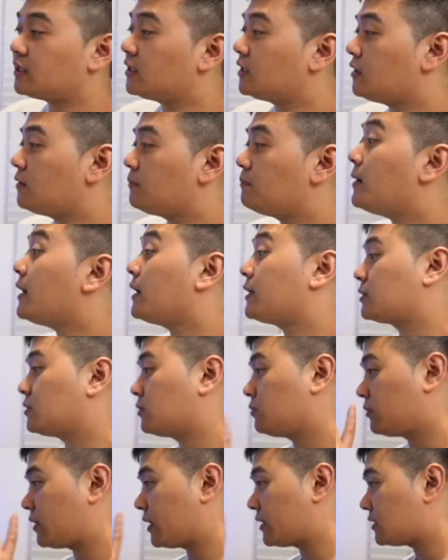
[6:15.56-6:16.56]
But
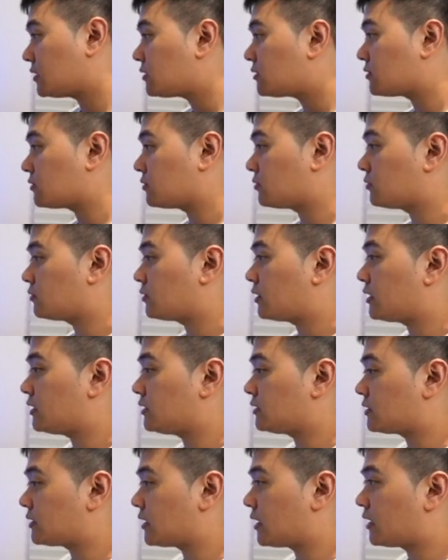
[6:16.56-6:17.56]
what I did do
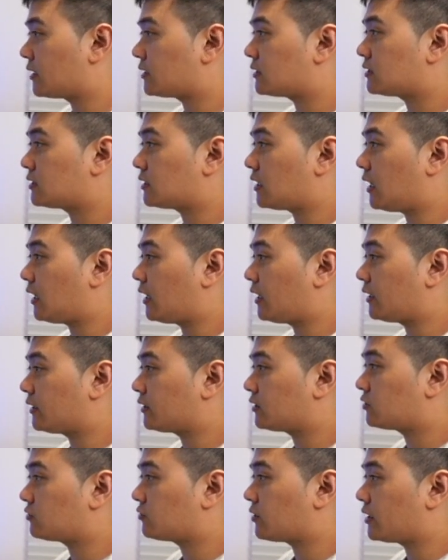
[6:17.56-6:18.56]
is that
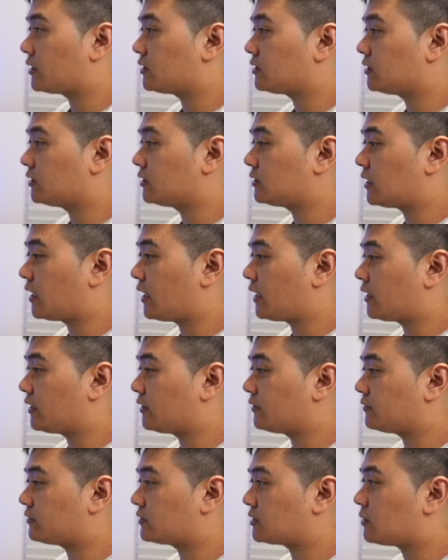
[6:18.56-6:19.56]
I created
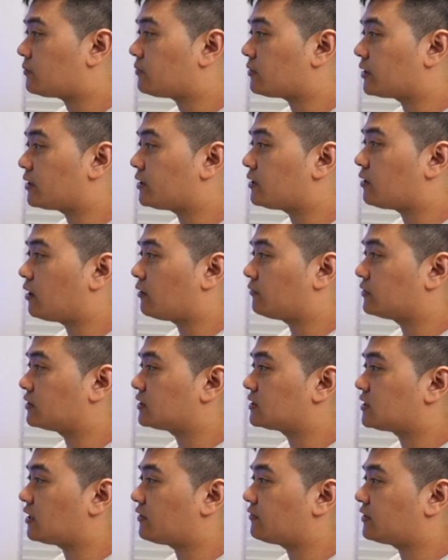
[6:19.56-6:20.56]
a summary of the
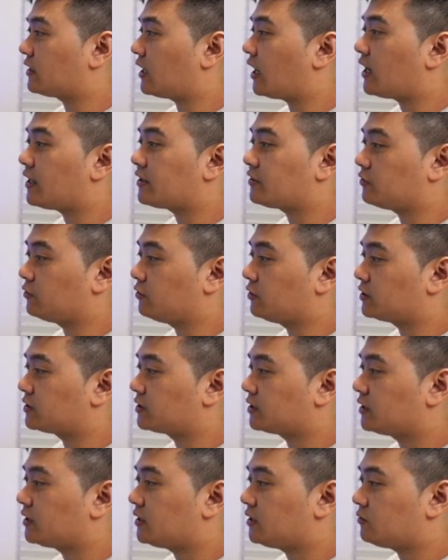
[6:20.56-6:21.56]
stuff that I
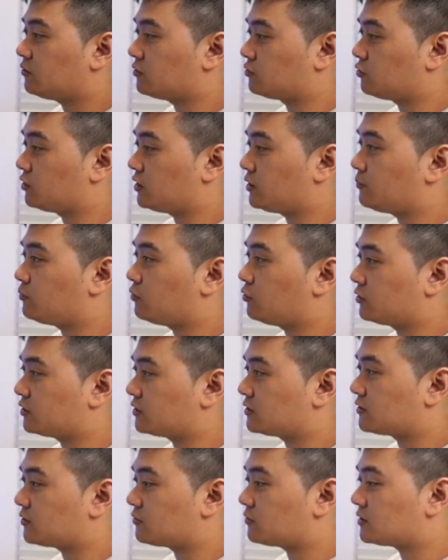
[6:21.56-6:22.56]
thought was really
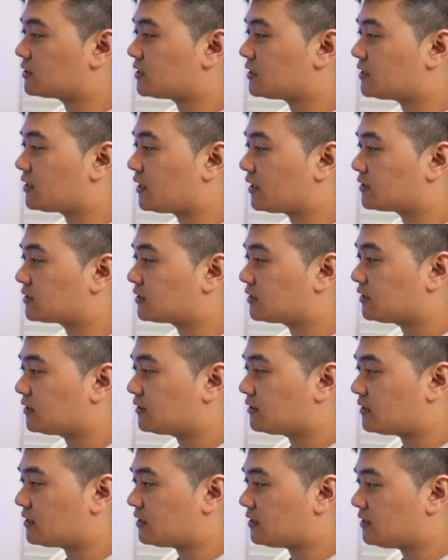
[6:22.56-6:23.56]
important. So you can see that
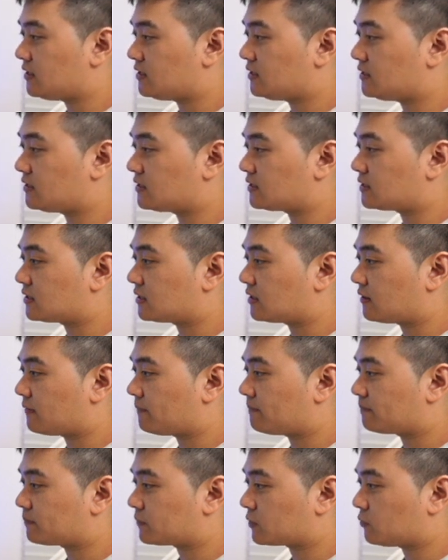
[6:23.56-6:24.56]
these
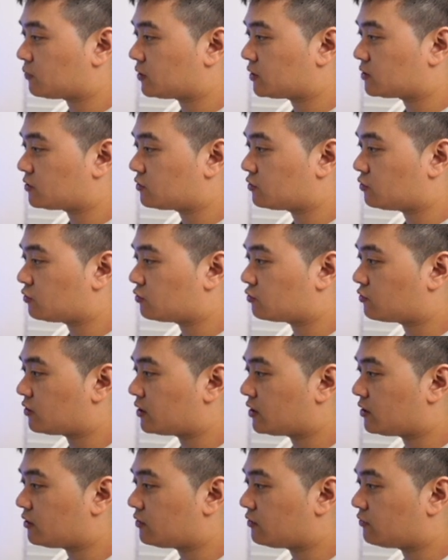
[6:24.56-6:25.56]
1, 2,
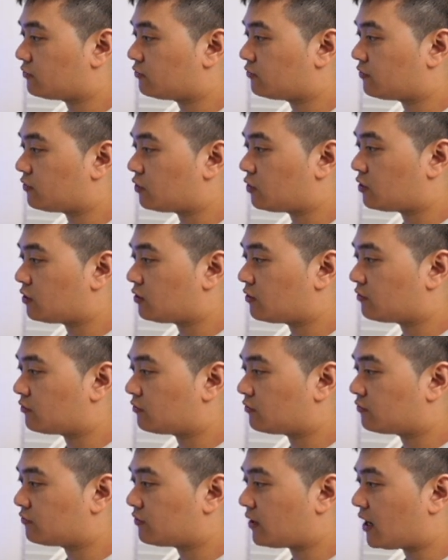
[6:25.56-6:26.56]
3, 4,
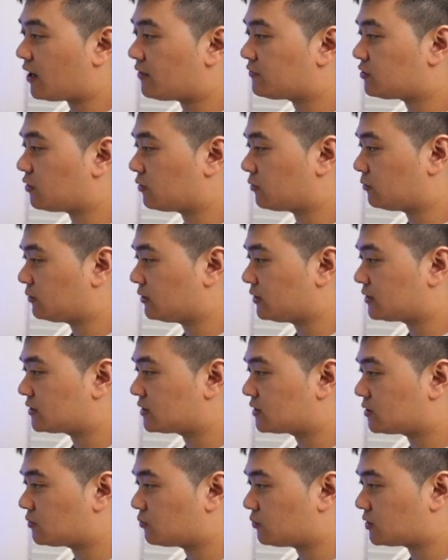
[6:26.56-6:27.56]
5 toggle
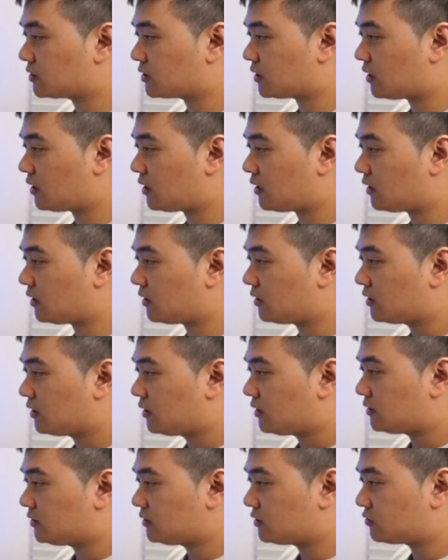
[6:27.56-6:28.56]
lists, which are
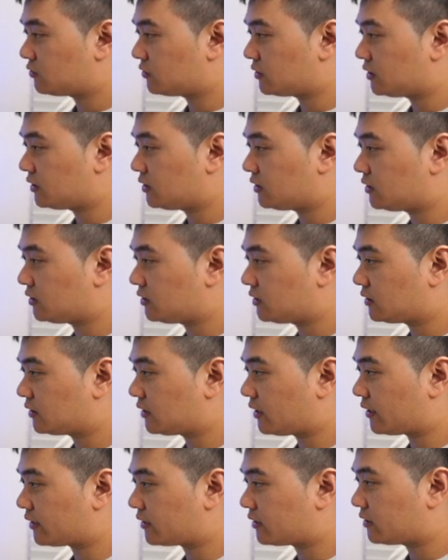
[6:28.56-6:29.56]
literally
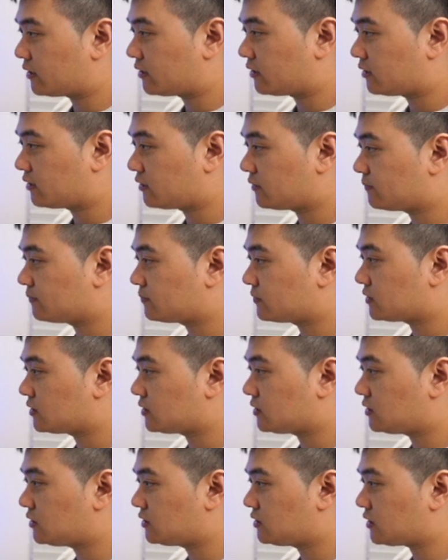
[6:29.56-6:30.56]
like
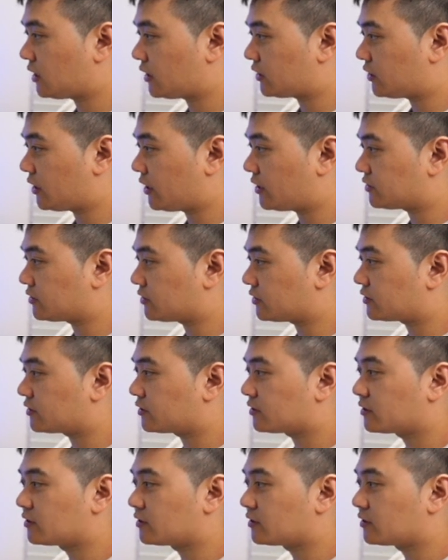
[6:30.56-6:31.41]
gigantic.